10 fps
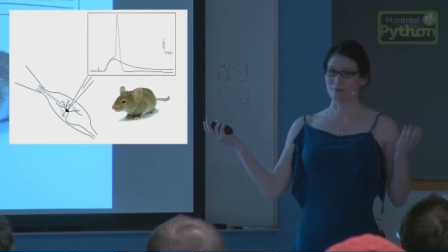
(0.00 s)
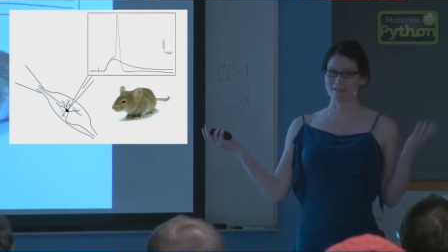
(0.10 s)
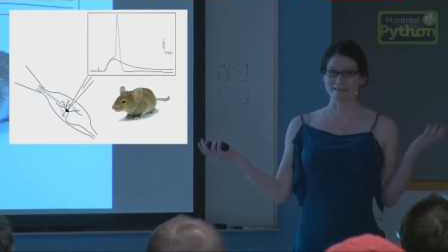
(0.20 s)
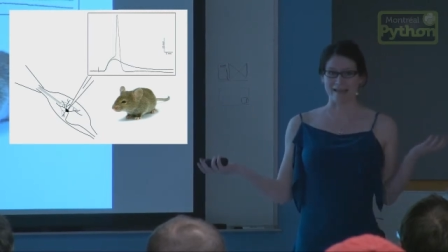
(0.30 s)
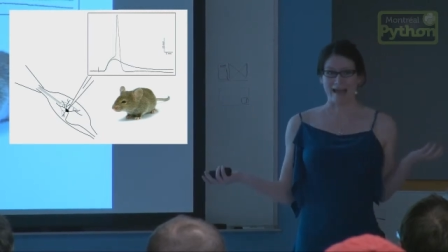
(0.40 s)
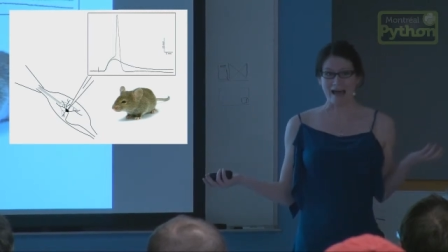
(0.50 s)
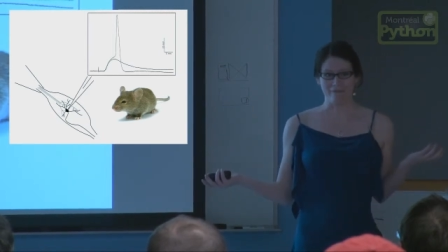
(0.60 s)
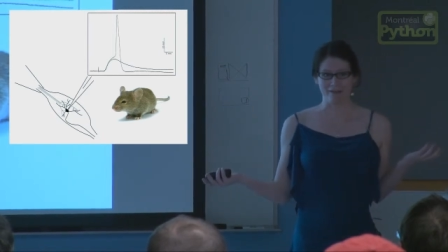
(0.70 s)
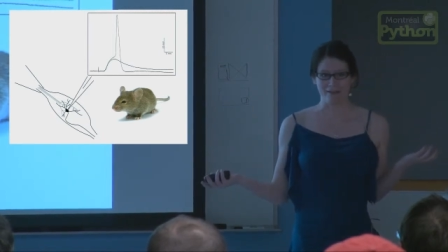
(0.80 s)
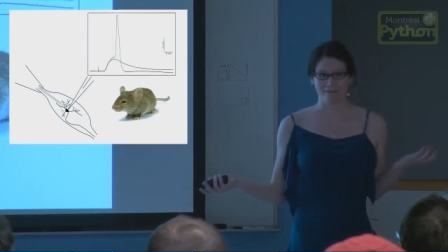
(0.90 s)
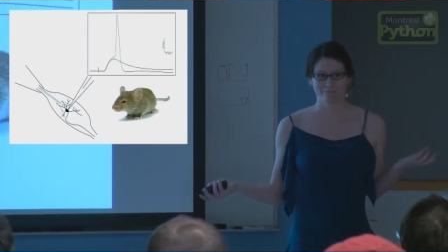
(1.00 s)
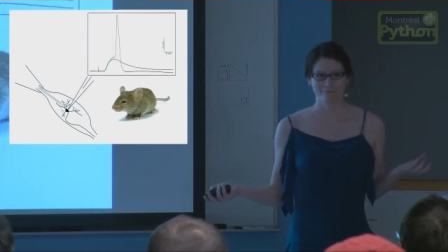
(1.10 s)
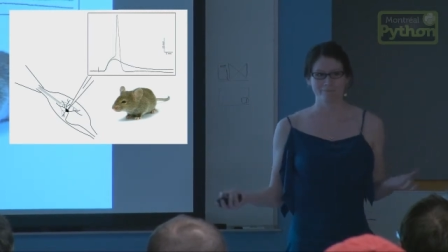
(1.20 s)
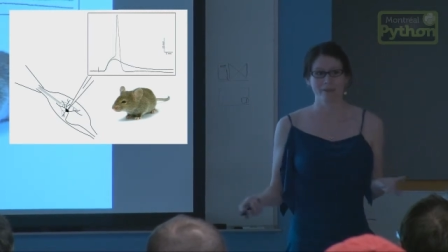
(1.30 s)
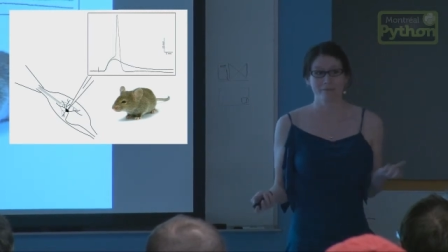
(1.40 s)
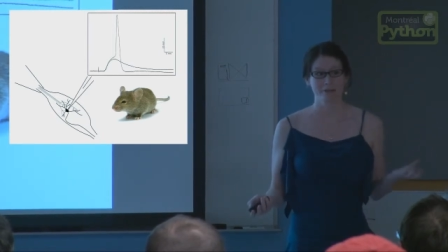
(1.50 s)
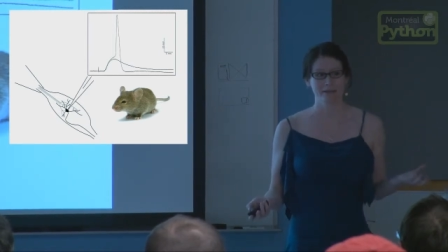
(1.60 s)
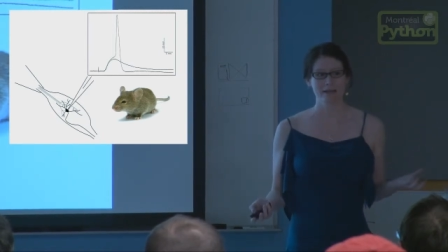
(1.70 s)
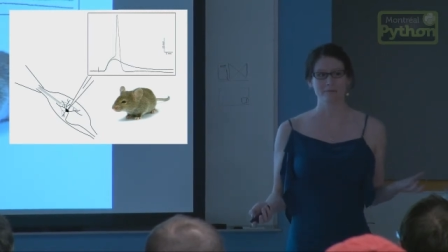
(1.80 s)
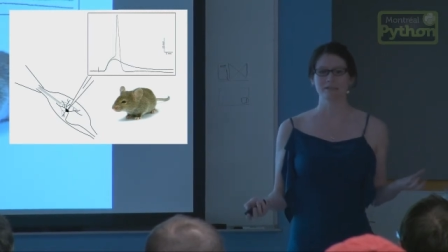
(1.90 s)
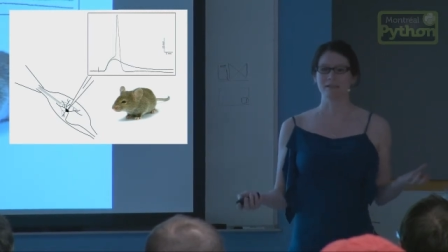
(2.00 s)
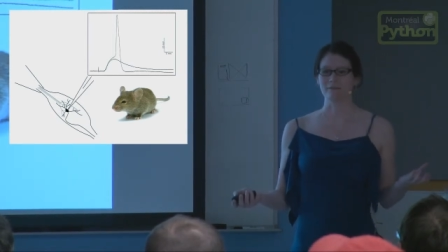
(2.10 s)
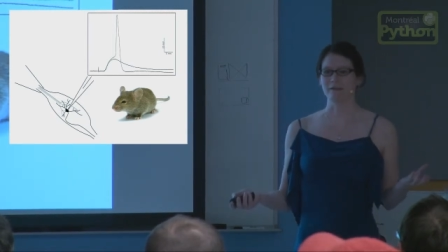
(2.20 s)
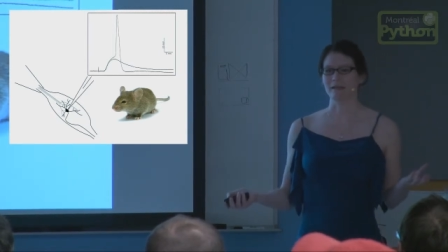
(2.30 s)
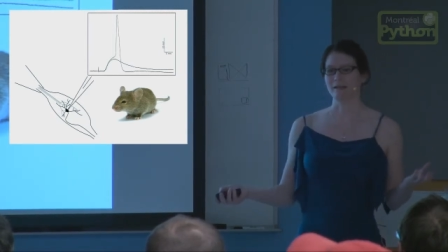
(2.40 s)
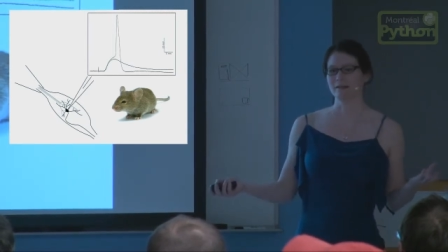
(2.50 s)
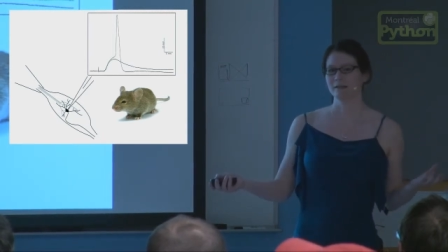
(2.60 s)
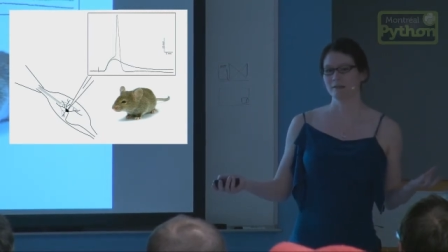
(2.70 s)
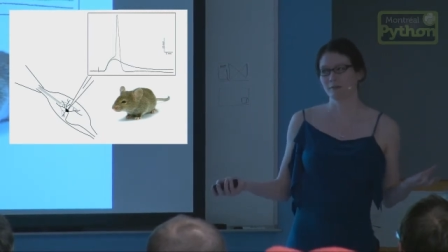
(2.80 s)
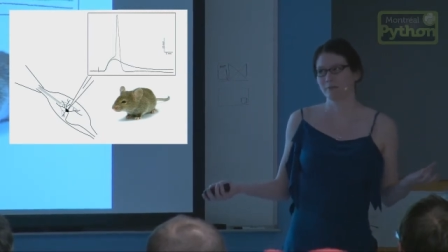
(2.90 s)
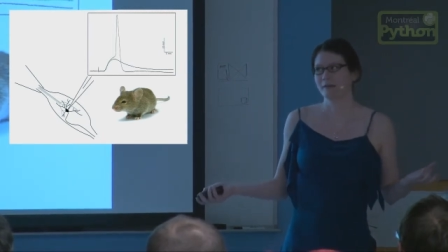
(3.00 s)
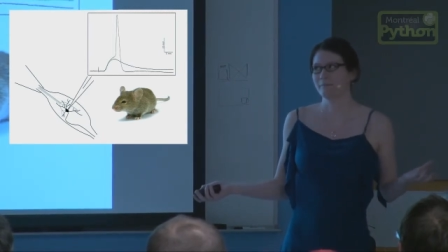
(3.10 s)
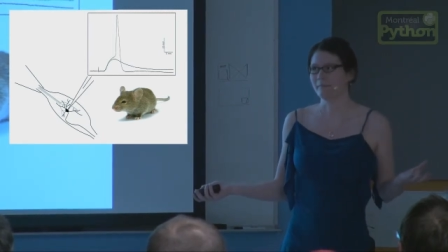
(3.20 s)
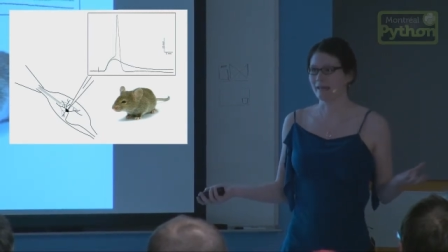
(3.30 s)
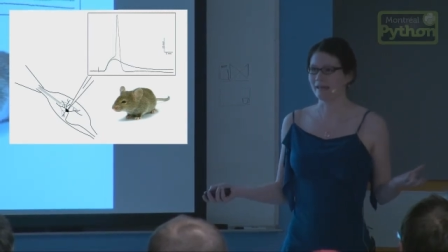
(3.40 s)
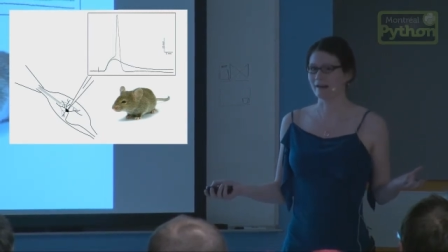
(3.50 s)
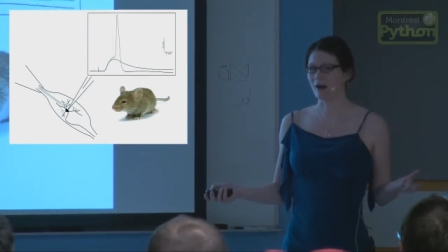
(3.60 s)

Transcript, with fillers: once I have it. Really, I was given three main